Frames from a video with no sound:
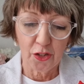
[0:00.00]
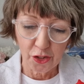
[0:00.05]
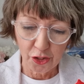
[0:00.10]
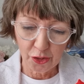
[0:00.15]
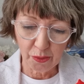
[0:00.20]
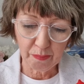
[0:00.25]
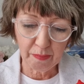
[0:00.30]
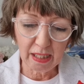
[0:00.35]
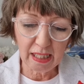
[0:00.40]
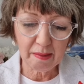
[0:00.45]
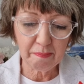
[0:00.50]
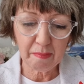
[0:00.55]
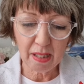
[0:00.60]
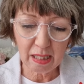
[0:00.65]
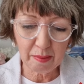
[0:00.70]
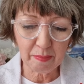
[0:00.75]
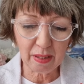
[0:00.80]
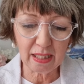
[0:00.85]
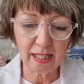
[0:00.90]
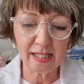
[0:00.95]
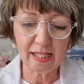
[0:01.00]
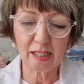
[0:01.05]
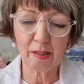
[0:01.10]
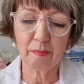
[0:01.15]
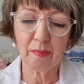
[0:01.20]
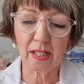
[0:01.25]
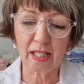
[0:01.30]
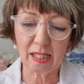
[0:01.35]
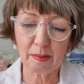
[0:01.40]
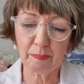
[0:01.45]
To me,
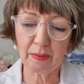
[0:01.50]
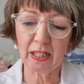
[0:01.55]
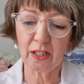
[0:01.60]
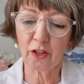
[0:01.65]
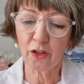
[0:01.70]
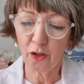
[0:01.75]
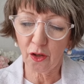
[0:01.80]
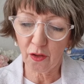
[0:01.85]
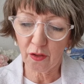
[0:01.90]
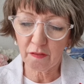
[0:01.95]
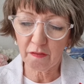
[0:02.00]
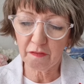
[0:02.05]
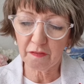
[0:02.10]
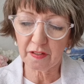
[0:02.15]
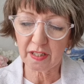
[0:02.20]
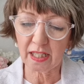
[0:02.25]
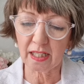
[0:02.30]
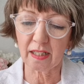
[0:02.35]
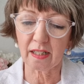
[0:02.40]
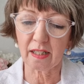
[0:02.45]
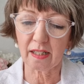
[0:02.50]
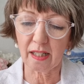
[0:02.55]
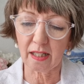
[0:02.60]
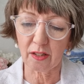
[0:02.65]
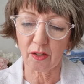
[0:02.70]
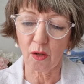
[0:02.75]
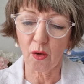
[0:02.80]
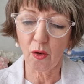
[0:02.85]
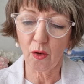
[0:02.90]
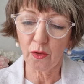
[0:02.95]
minimalism is being confident
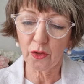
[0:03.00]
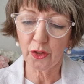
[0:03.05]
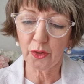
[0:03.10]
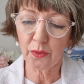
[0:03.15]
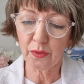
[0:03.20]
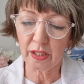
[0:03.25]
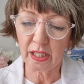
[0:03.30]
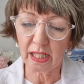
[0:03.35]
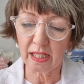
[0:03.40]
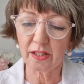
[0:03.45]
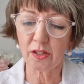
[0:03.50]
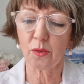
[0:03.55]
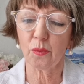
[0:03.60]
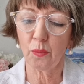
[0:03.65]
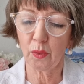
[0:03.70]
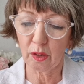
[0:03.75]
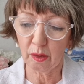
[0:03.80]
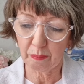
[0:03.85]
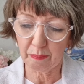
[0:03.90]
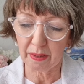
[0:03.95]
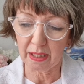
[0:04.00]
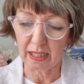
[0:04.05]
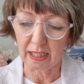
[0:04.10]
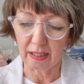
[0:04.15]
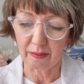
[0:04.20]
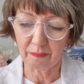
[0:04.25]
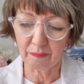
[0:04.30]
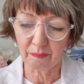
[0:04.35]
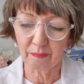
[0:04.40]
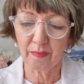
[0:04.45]
that all you need will
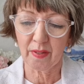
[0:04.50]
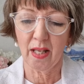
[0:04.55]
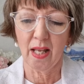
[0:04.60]
be.